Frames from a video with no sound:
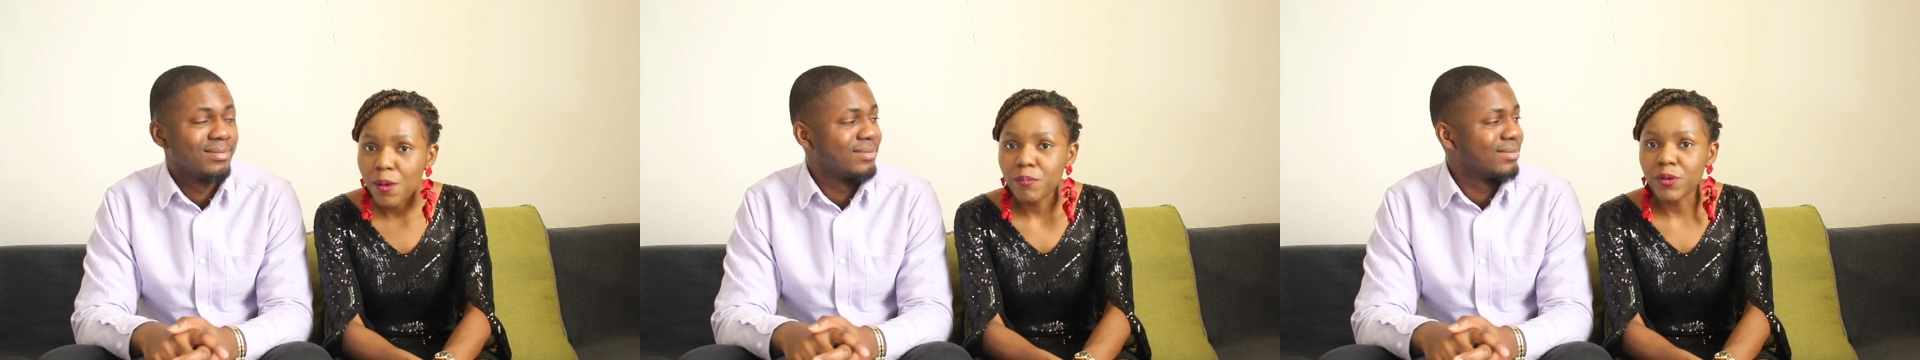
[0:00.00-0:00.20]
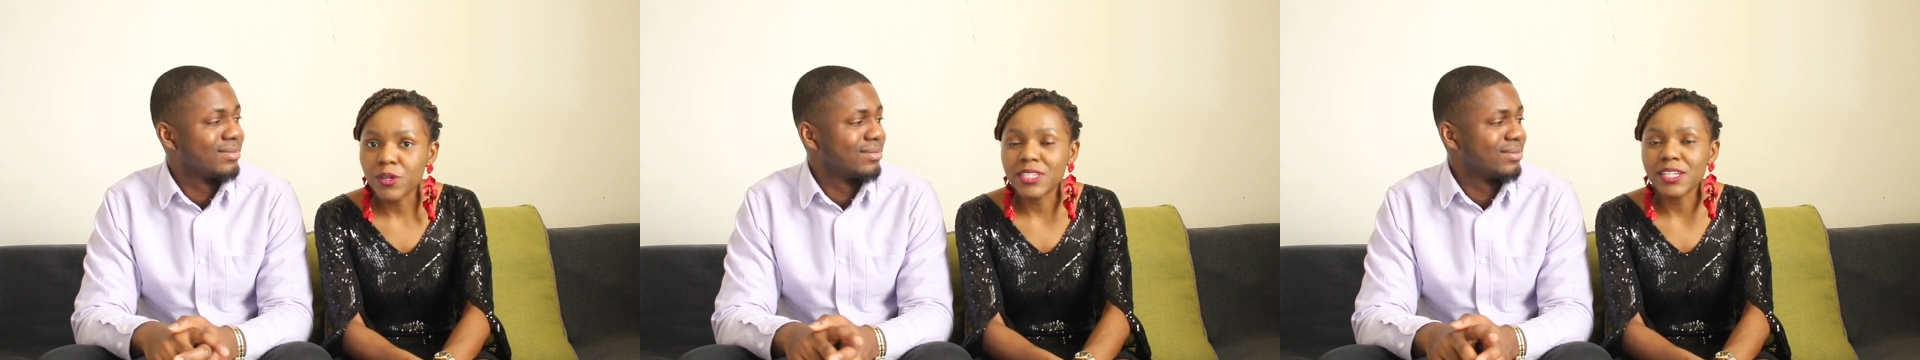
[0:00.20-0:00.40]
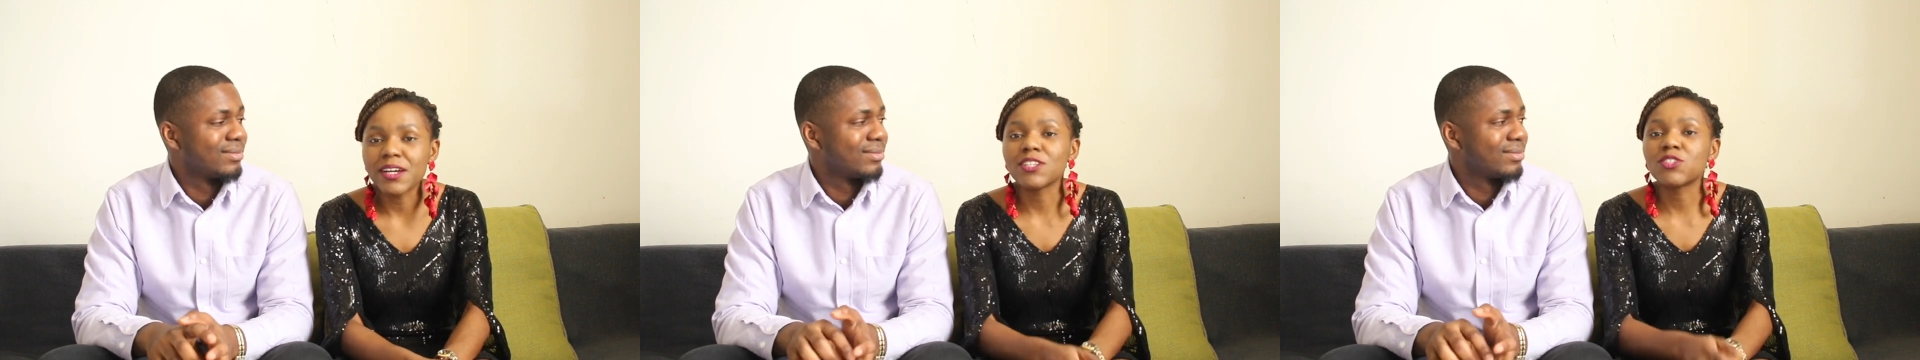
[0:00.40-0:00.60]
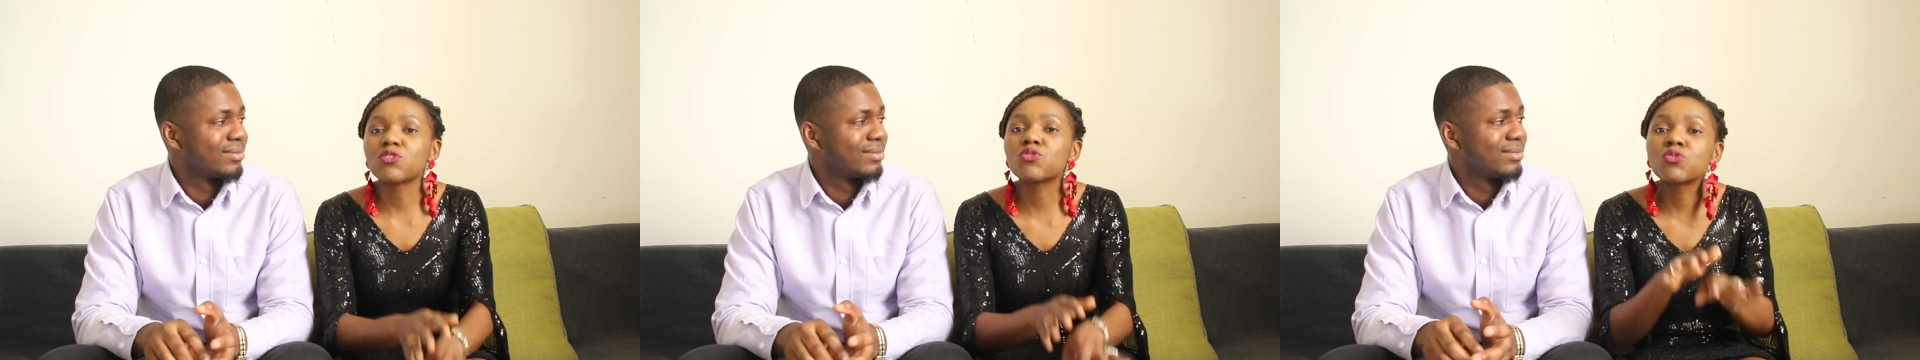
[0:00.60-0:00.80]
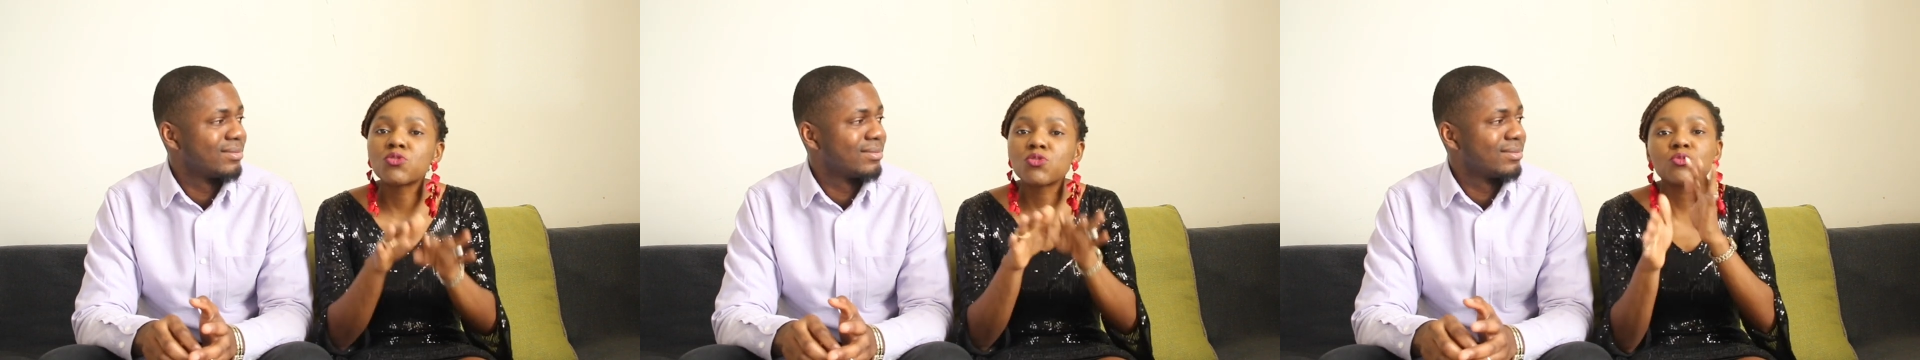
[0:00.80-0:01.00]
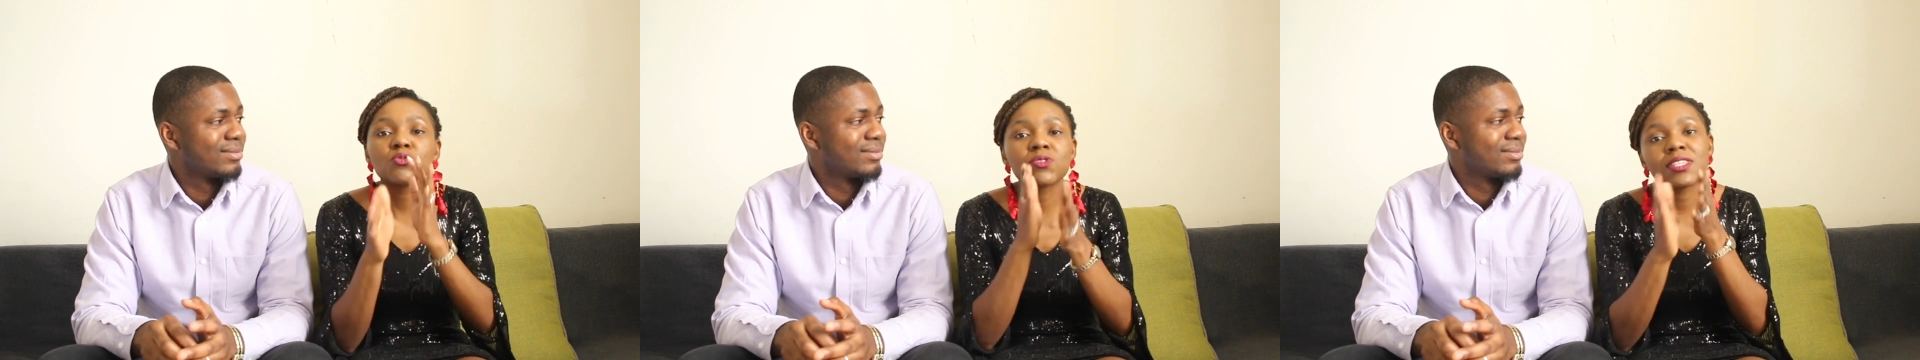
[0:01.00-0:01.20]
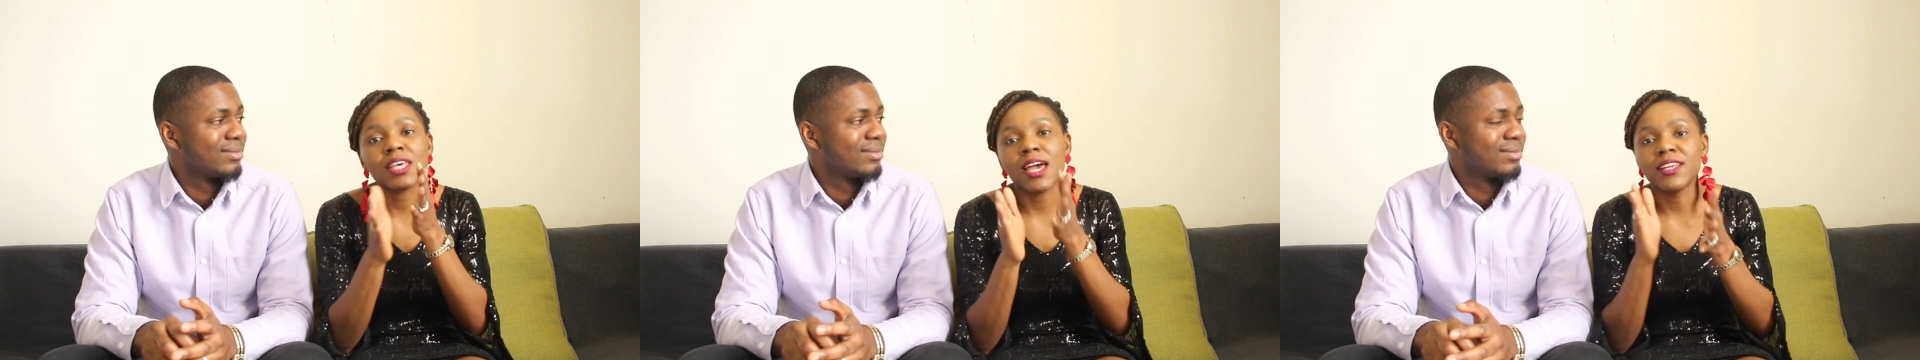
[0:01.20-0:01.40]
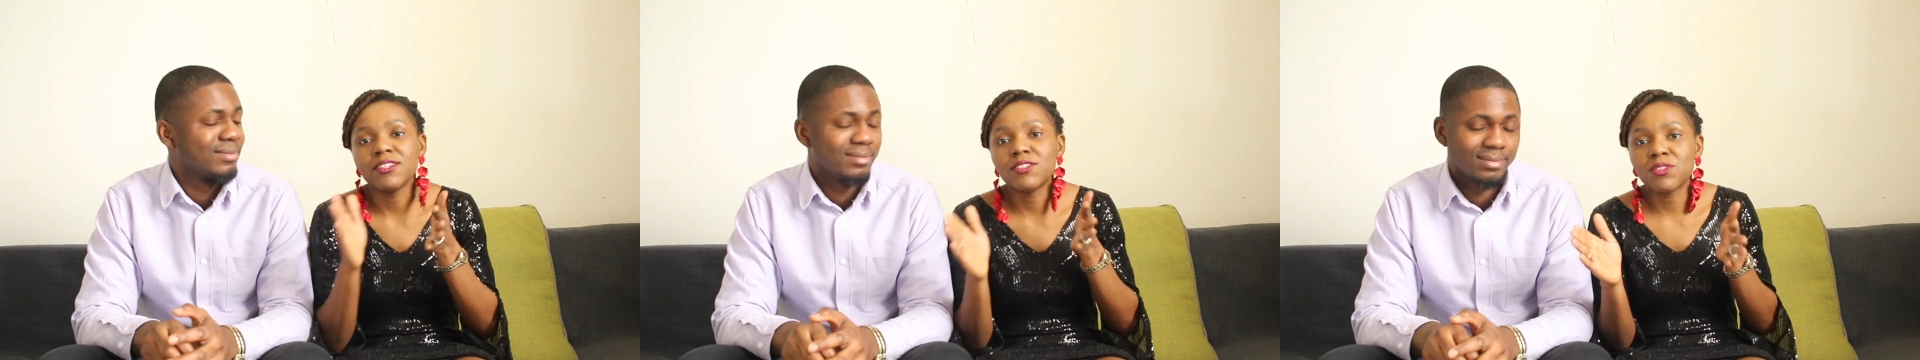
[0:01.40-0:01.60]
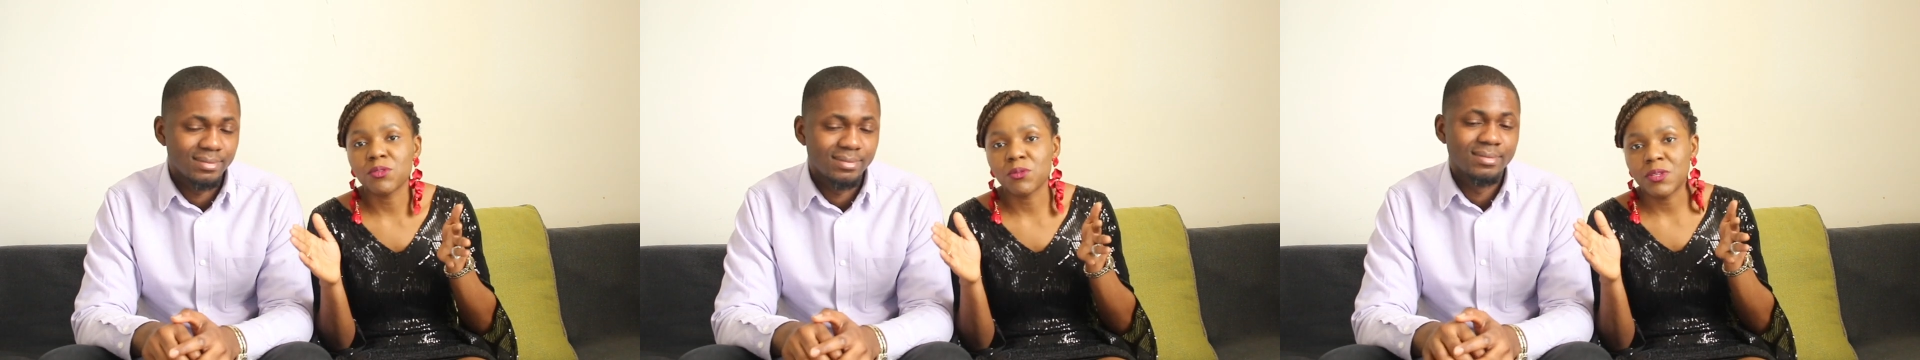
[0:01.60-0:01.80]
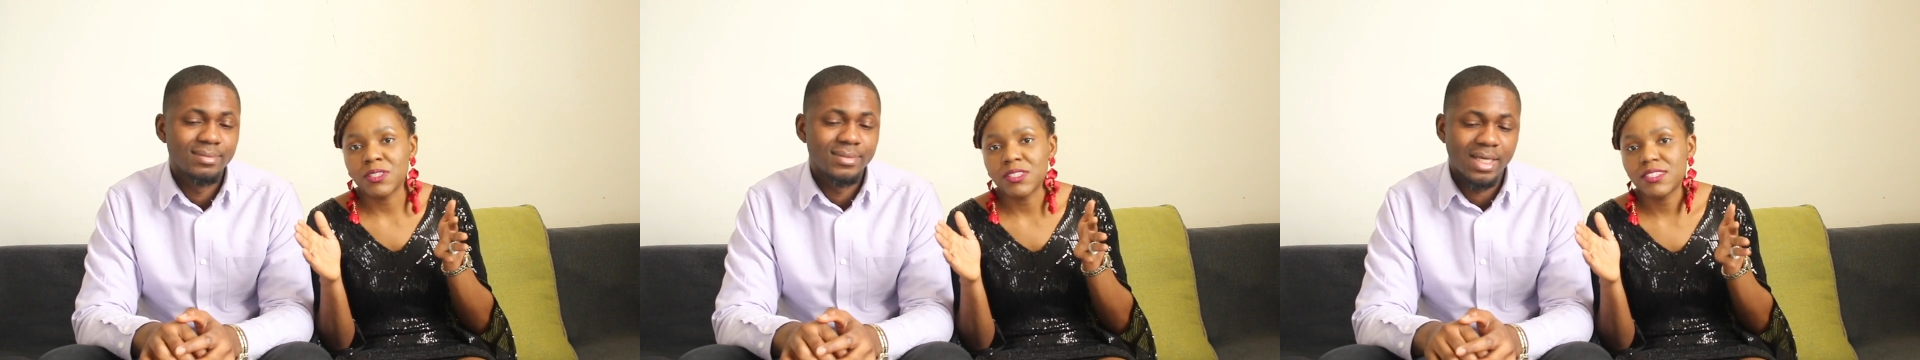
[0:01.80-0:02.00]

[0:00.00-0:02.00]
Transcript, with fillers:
Speaker 1: mm. but there are two sides to it